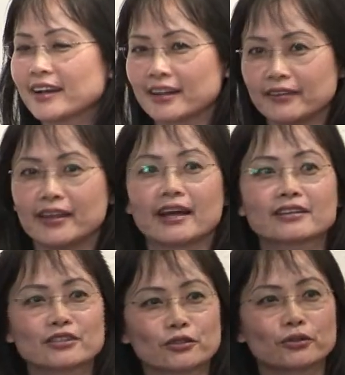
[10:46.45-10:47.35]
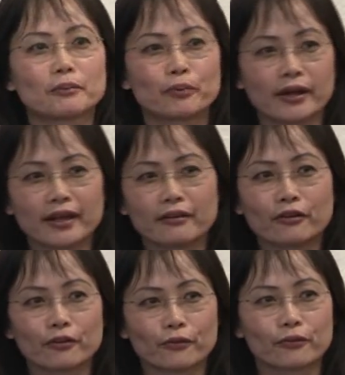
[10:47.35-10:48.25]
connects to the brain
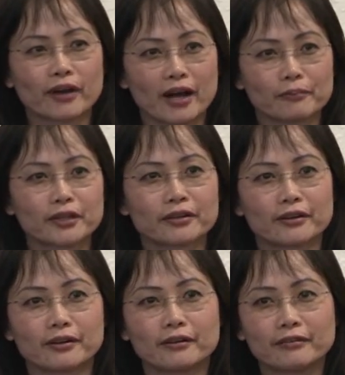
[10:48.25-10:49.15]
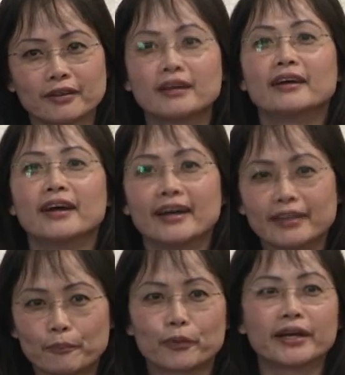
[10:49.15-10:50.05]
through the optic nerve,
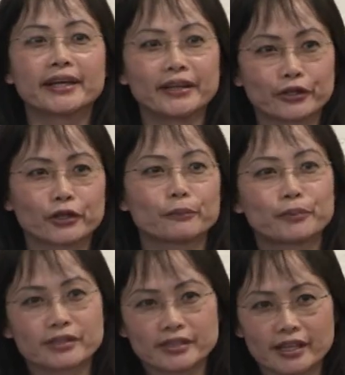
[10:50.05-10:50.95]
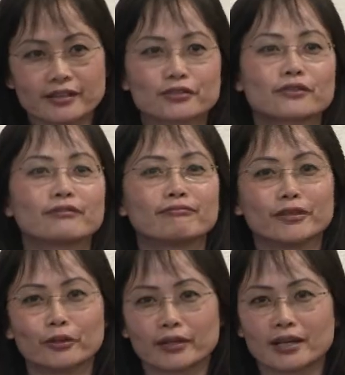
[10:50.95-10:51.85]
and the brain interprets, yes,
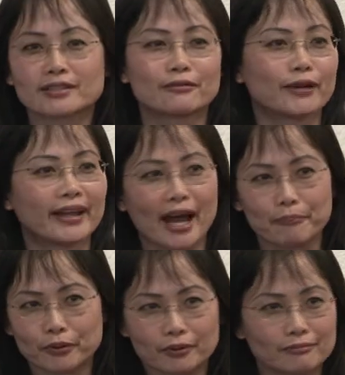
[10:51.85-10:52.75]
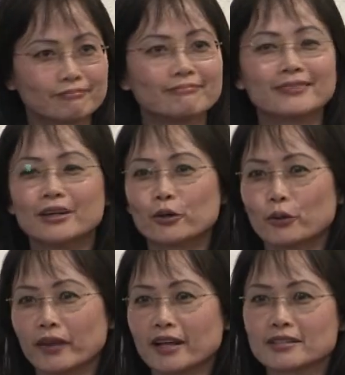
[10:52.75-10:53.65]
you know, that's a red apple,
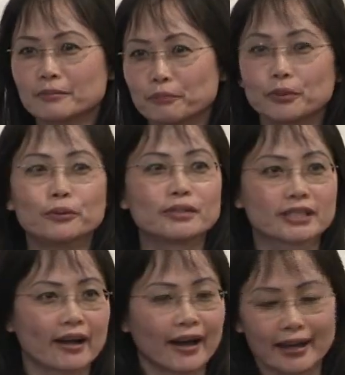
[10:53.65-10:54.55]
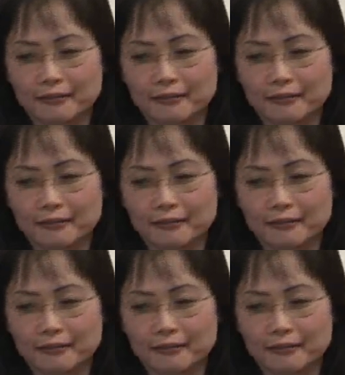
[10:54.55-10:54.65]
or that's a blue sky.